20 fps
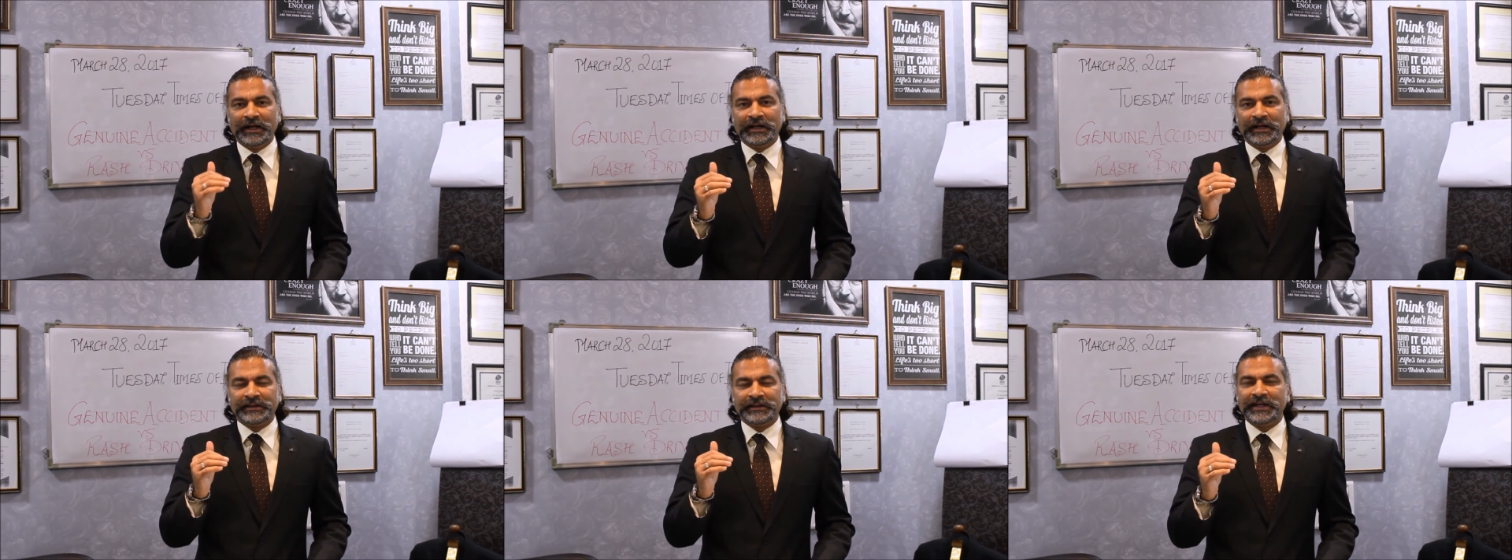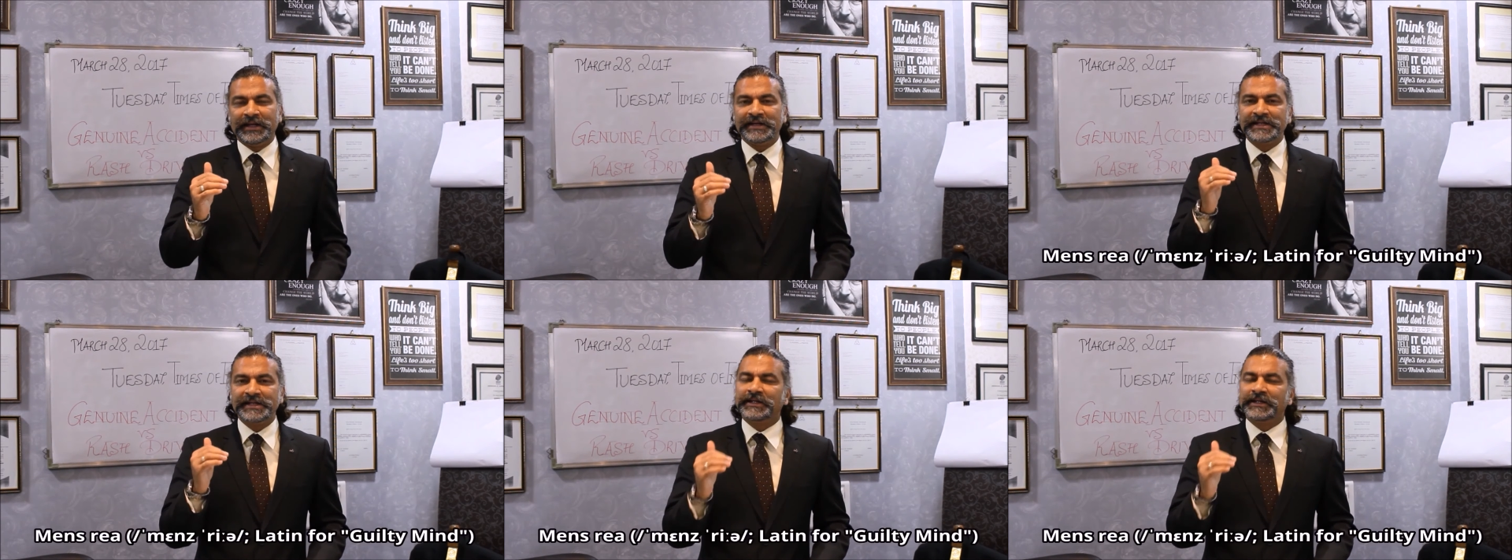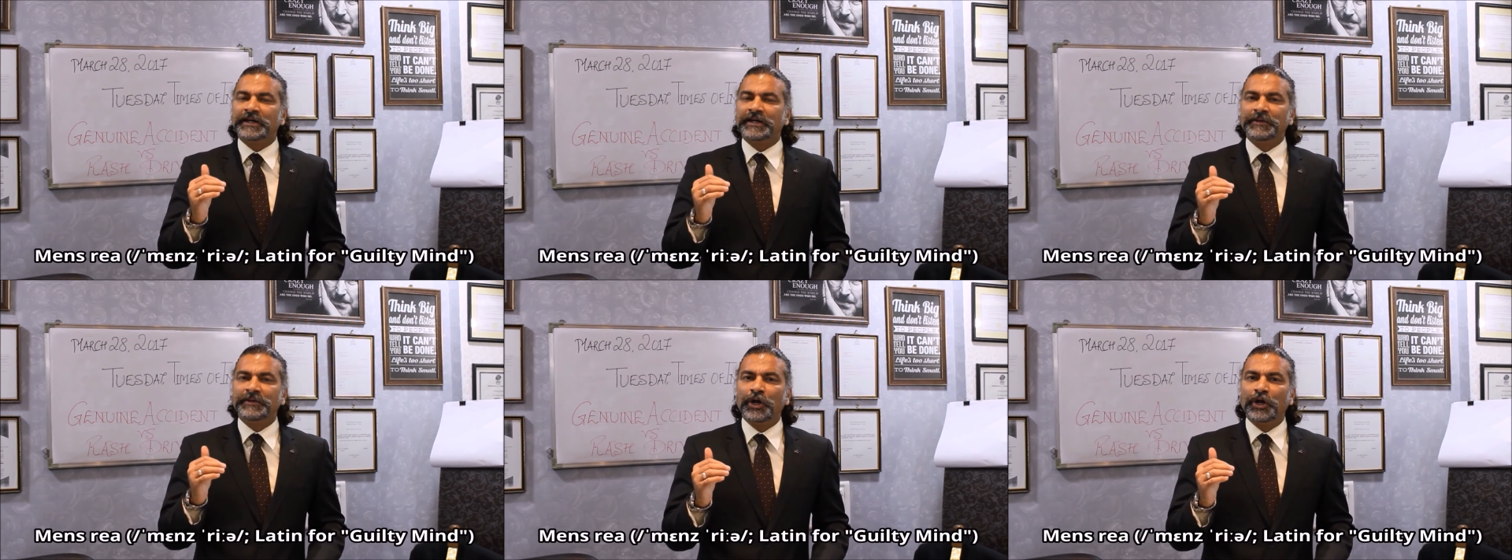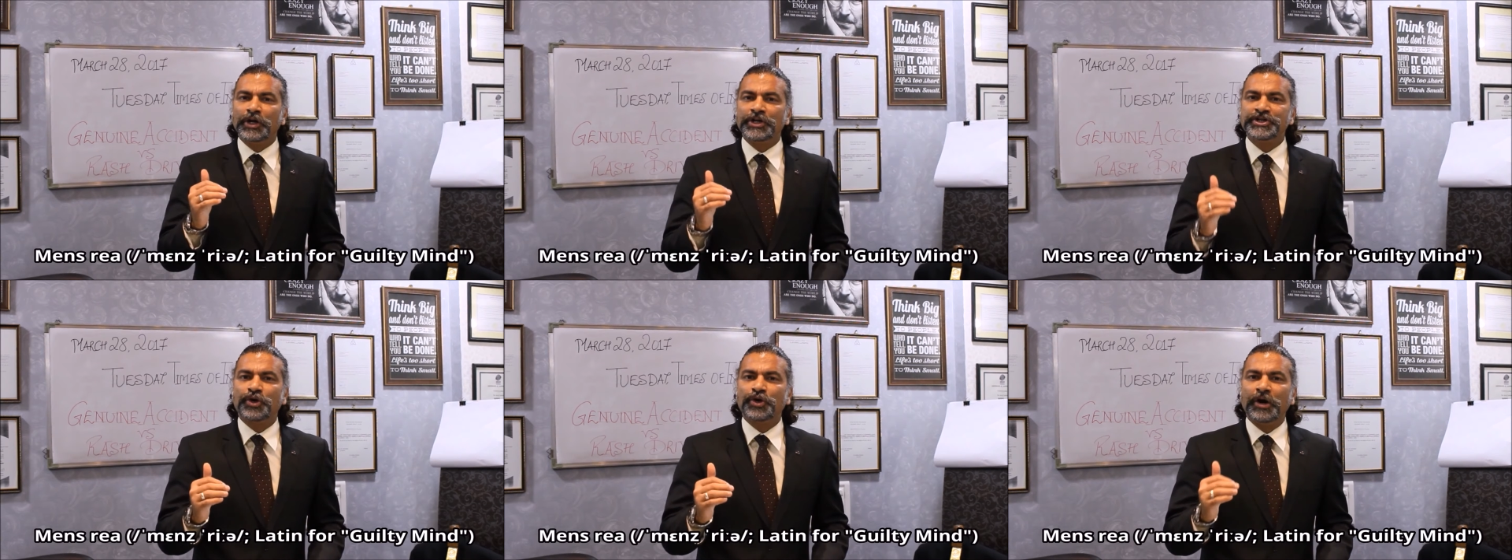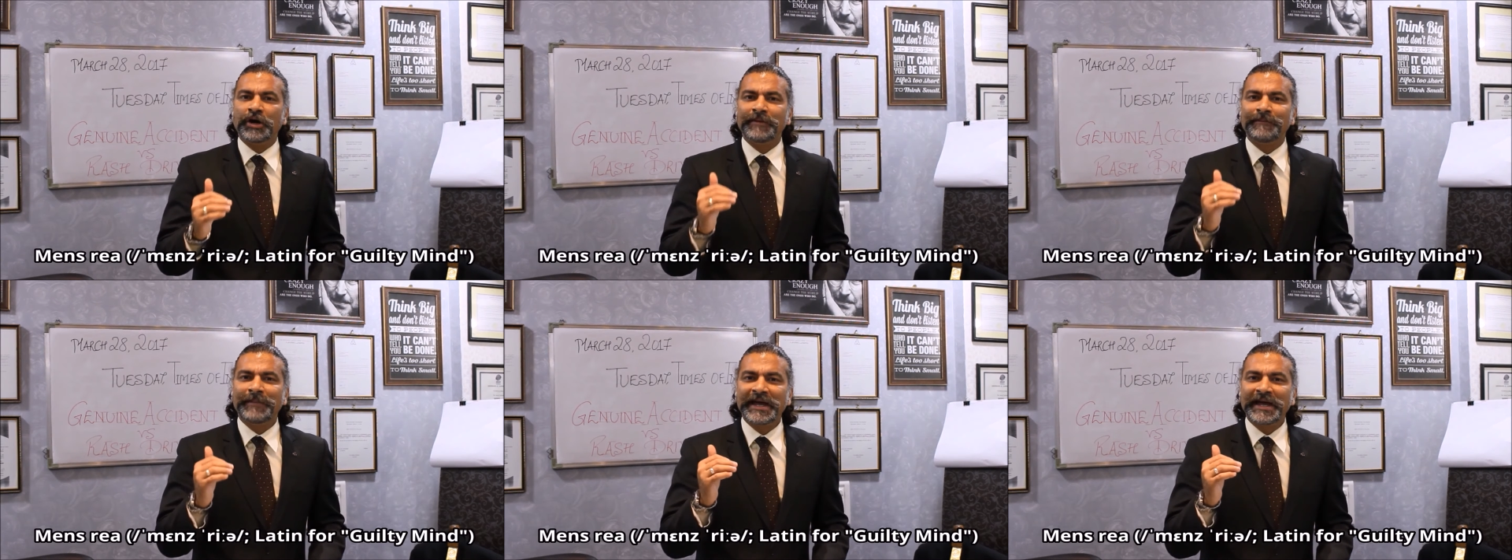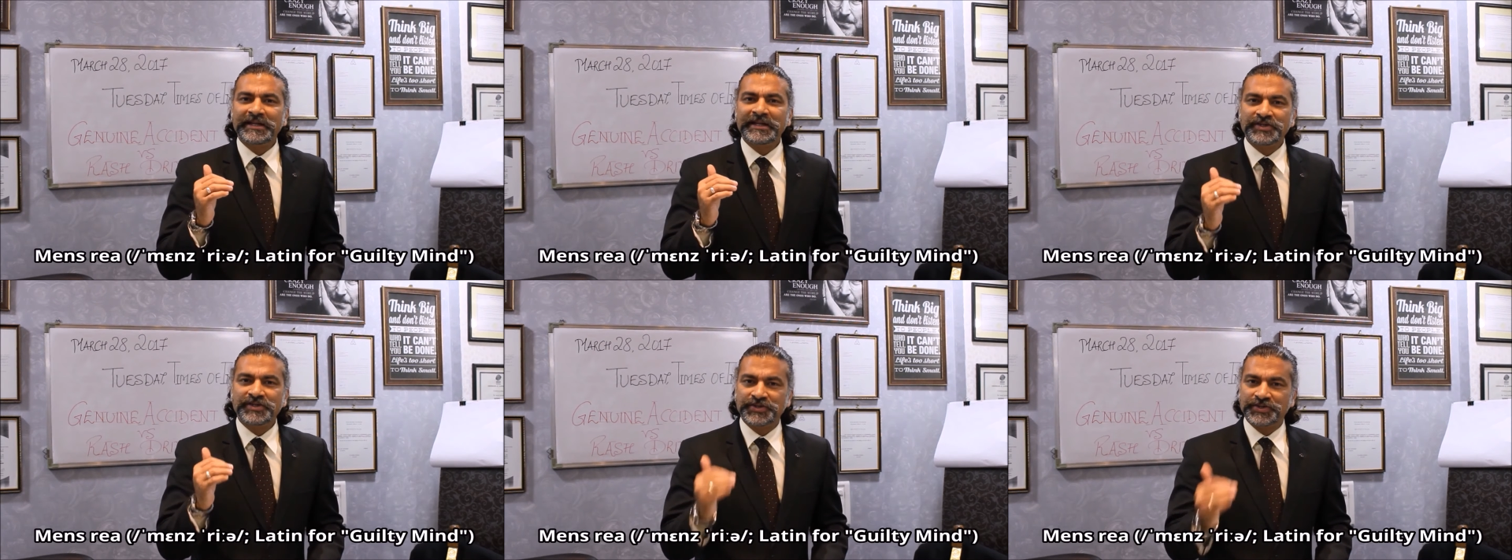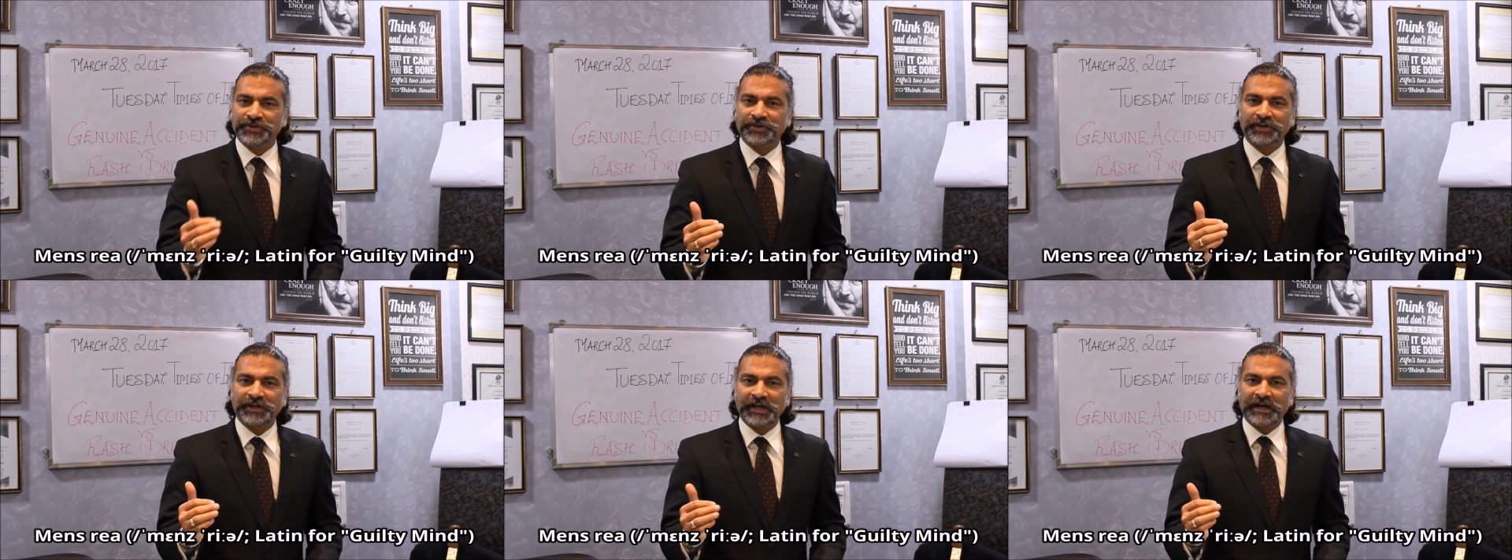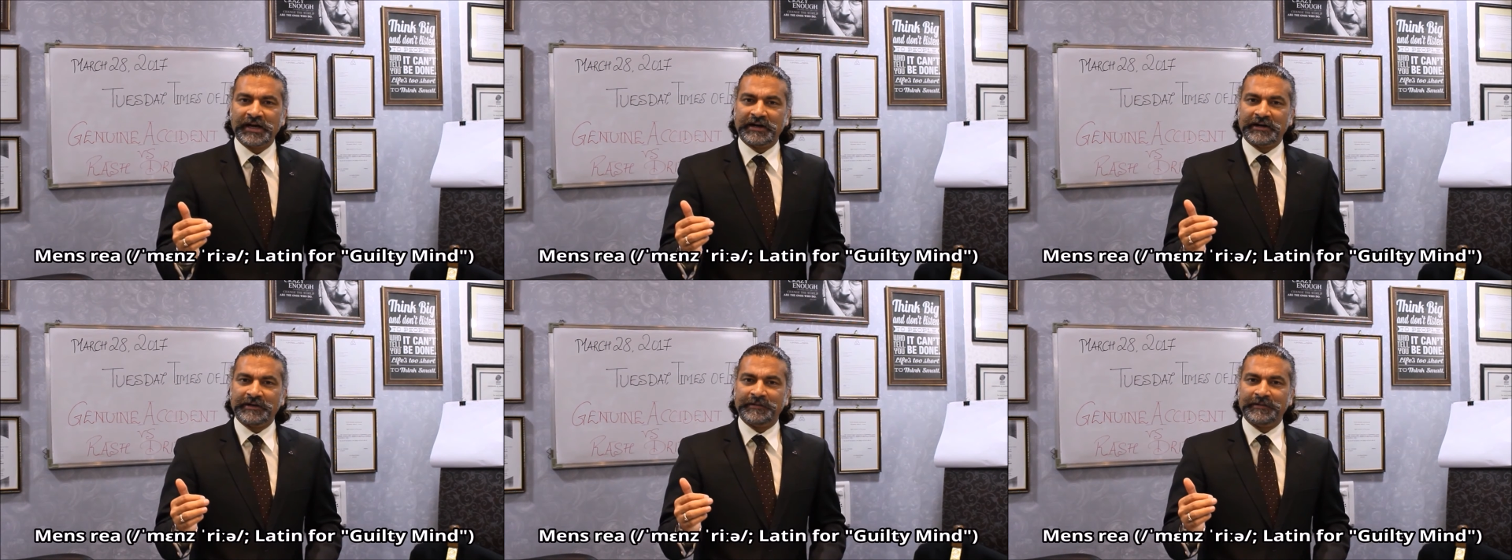There is a terminology called mens rea.